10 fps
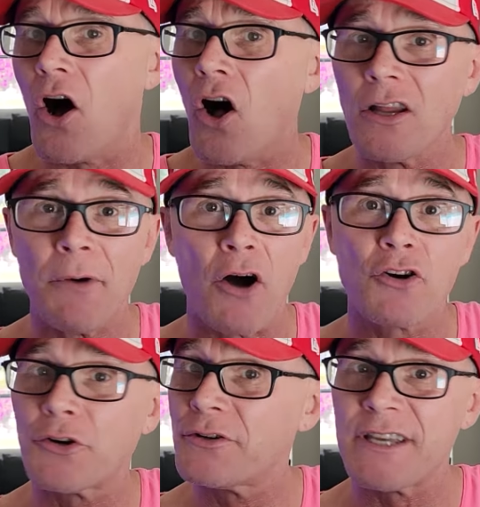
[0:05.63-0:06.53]
all
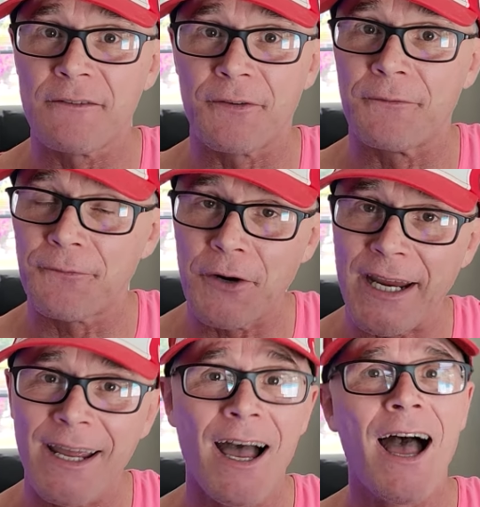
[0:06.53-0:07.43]
about cruising for
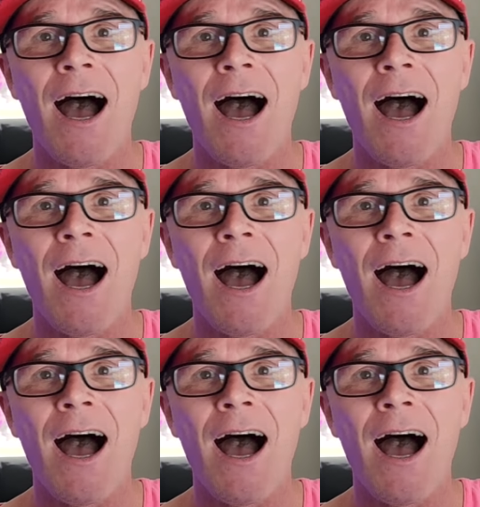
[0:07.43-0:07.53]
free,